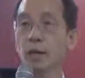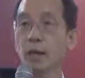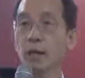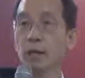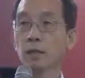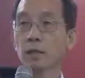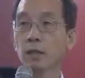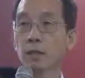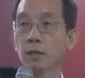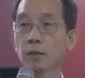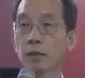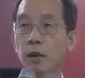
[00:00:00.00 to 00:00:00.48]

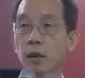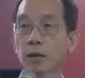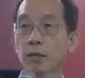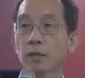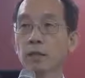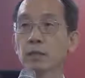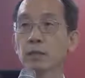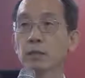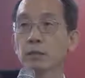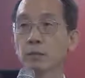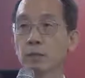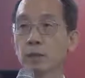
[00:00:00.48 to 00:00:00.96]
and the
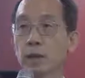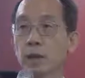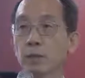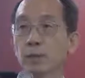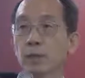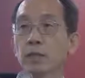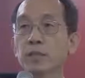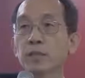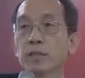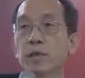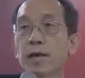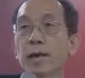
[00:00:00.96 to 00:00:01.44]
American
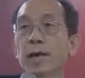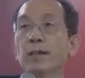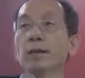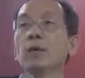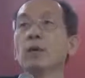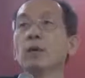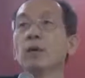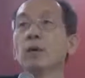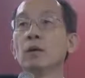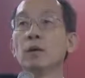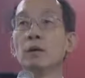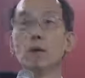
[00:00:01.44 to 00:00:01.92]
Discovery
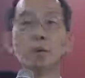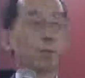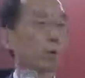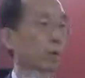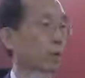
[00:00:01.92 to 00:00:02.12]
Channel,